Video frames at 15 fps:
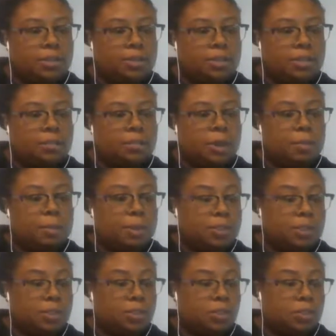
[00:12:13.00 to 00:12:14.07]
Small
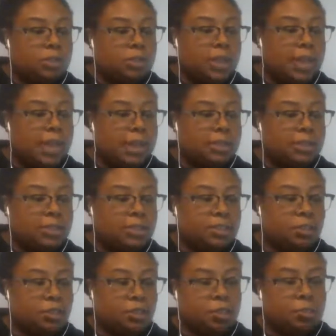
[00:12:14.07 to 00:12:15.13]
Business Owners Guide to
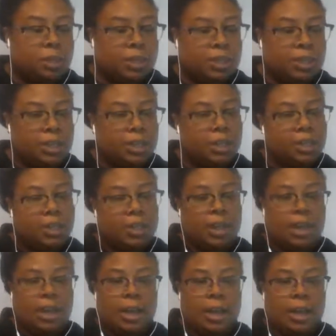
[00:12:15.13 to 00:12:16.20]
Social Media,
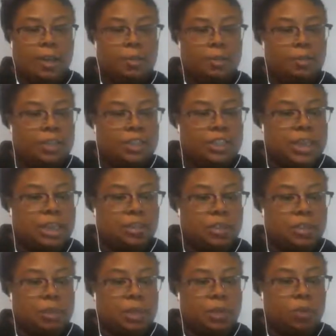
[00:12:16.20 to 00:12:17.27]
reach out
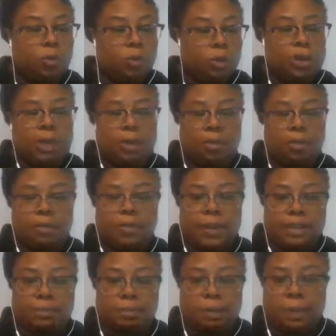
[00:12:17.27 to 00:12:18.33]
to me, or on the
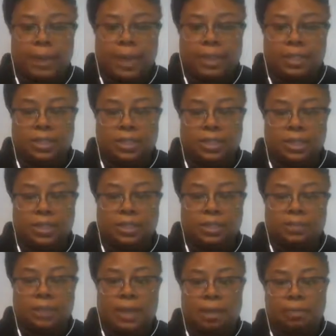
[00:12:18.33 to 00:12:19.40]
Facebook page. It is
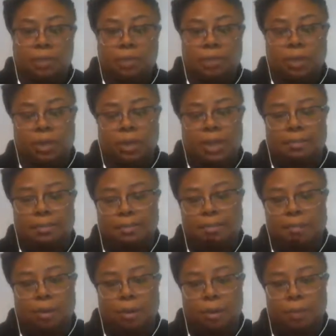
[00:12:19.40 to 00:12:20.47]
available on the left,
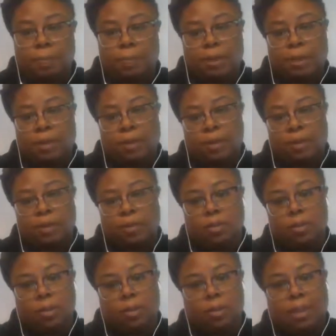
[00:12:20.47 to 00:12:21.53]
in
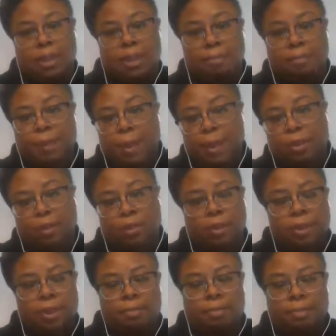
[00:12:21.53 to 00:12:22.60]
the left panel, on the
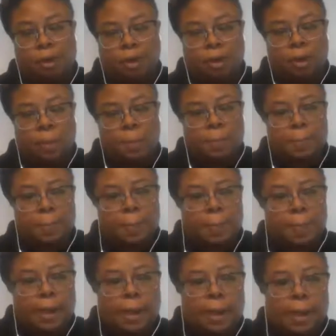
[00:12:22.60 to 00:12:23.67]
left bar,
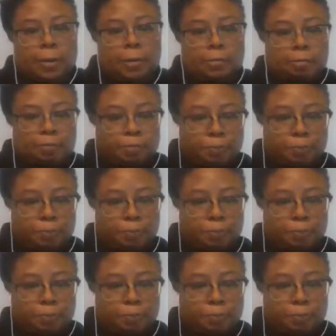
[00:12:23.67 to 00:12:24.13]
um,